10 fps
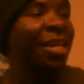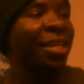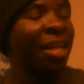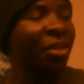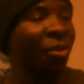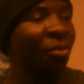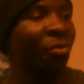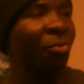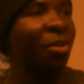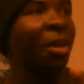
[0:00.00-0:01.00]
Yet you're
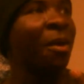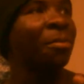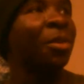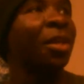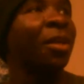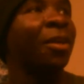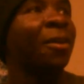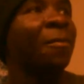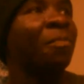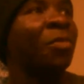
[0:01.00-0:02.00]
the one up there
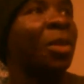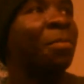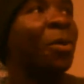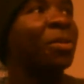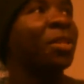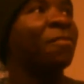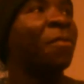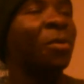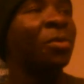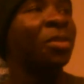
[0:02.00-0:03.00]
posting
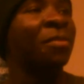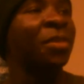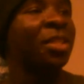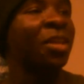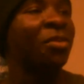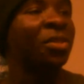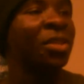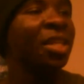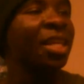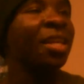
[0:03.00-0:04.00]
photos of yourself
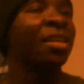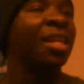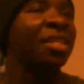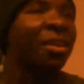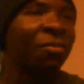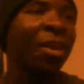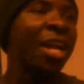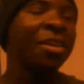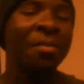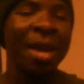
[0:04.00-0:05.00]
to the internet to
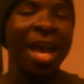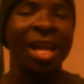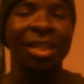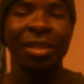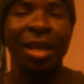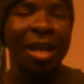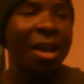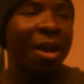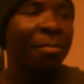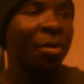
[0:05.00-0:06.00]
random ass
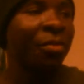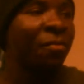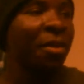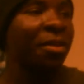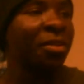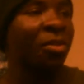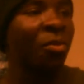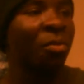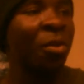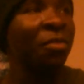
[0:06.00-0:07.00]
motherfuckers
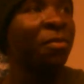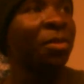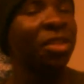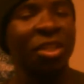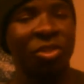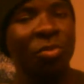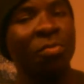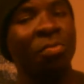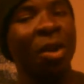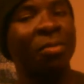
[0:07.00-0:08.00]
or motherfuckers that
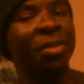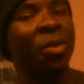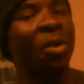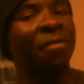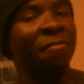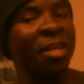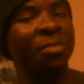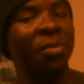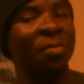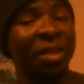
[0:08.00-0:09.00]
you probably know on
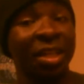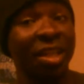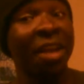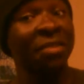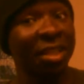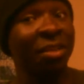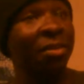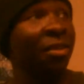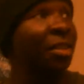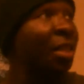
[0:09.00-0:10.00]
Facebook because I've seen
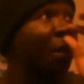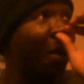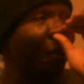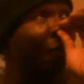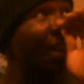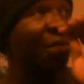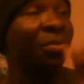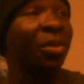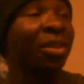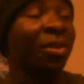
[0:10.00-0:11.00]
on seen it on Facebook,